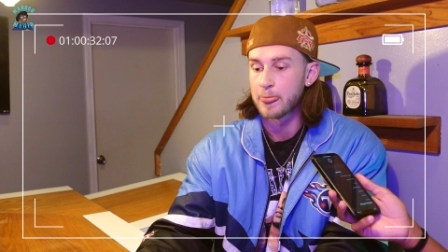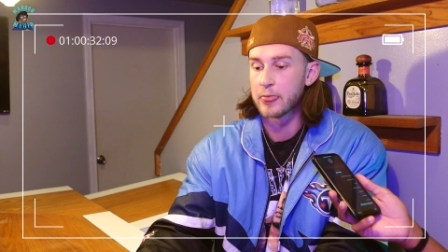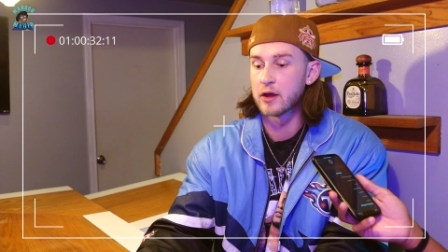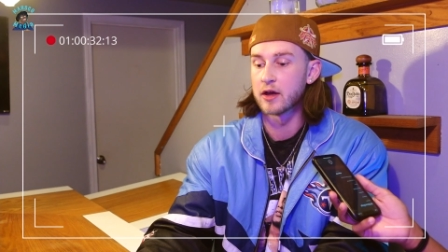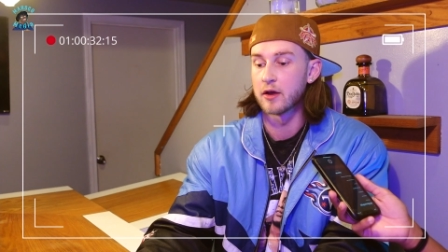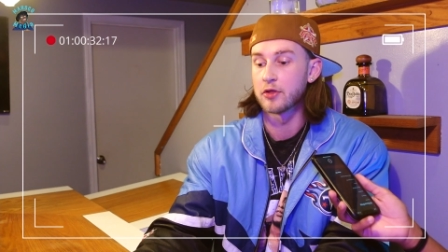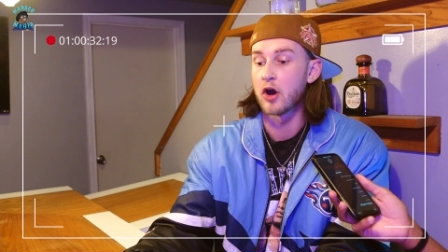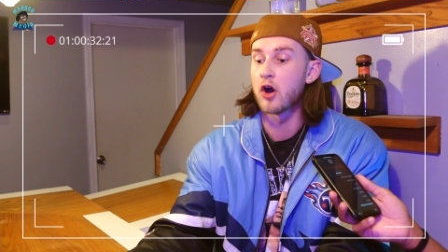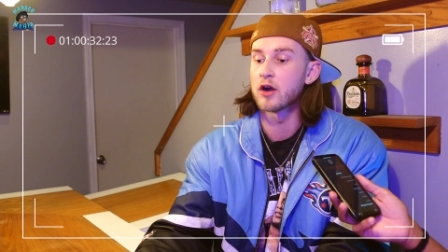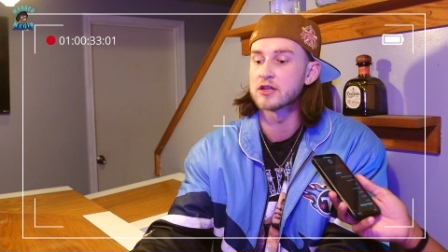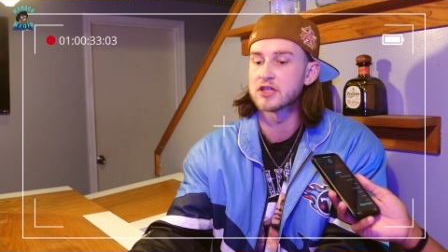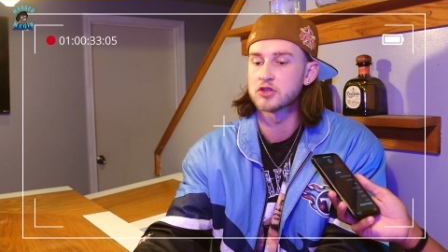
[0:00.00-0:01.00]
the the
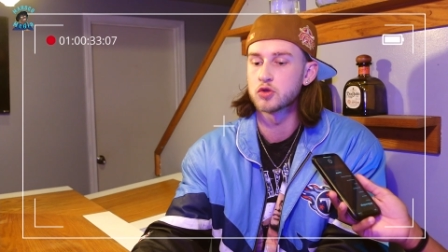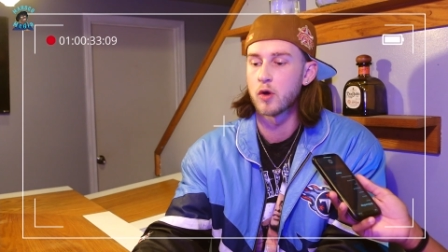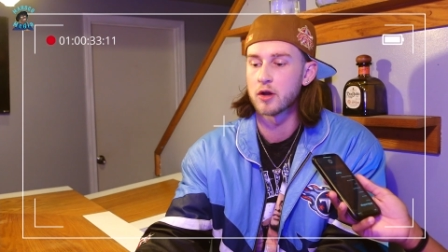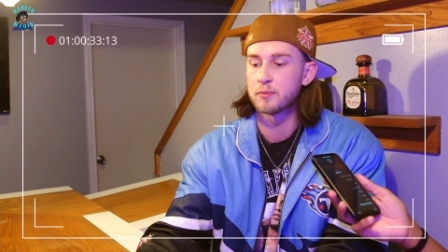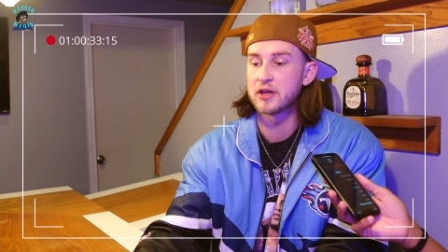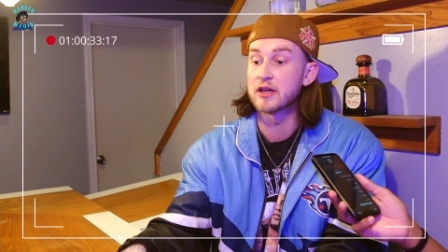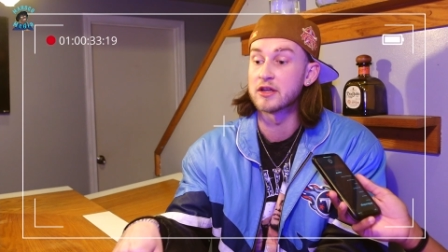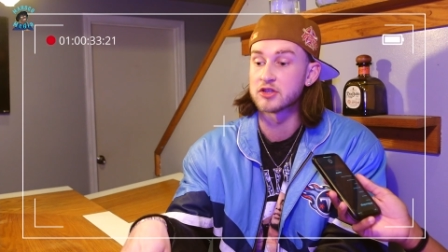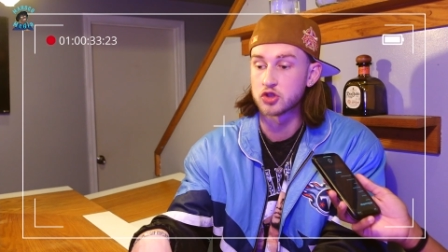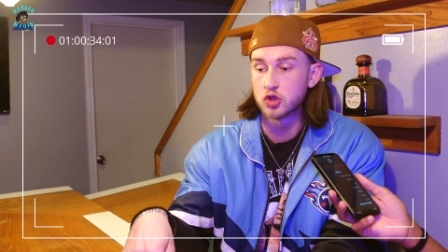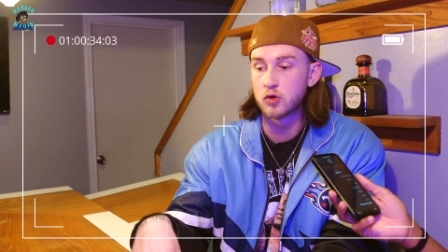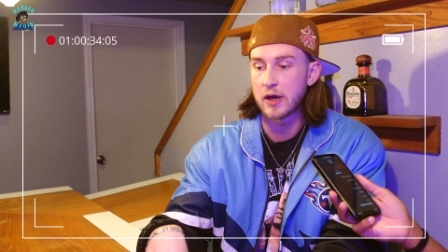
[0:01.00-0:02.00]
artist that you want to be in
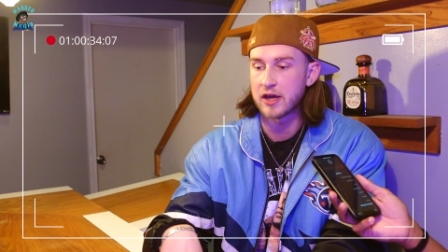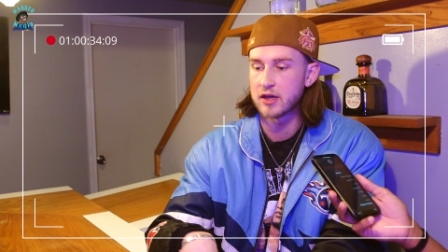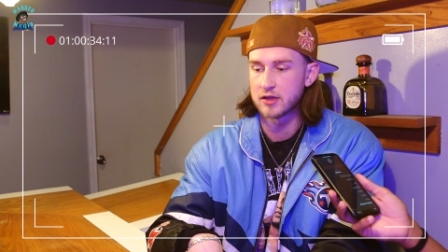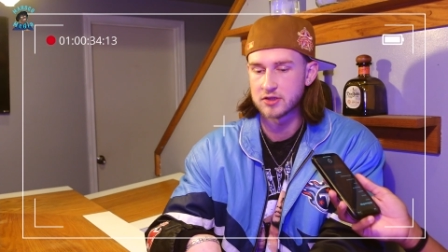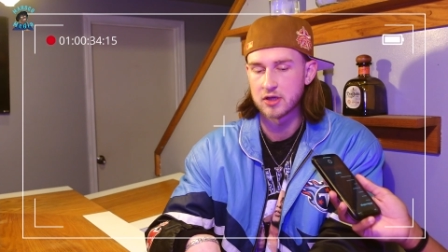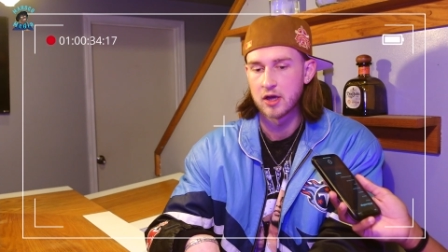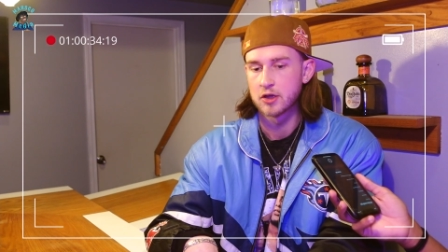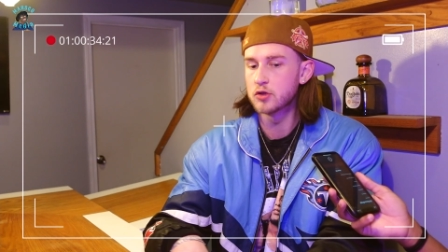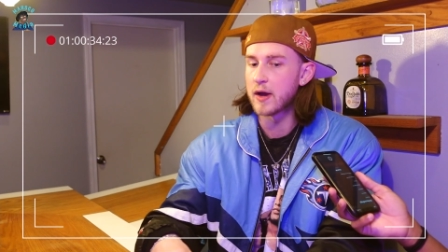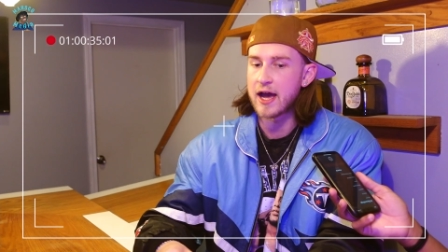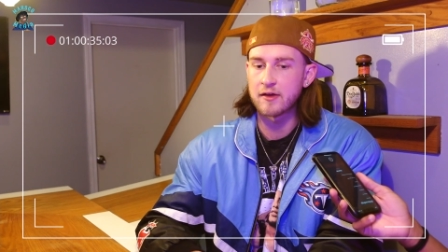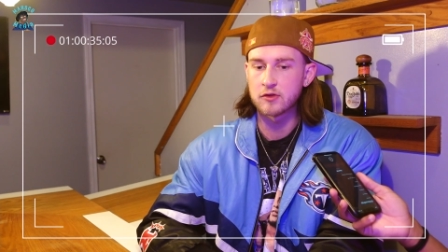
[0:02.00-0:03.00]
this new age,
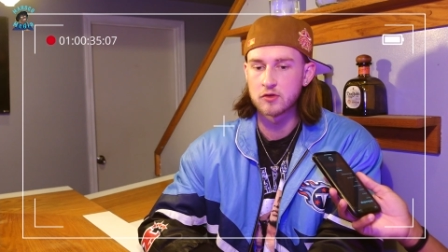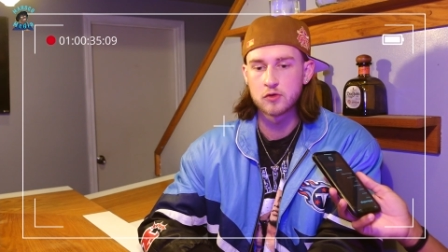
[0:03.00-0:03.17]
you have to.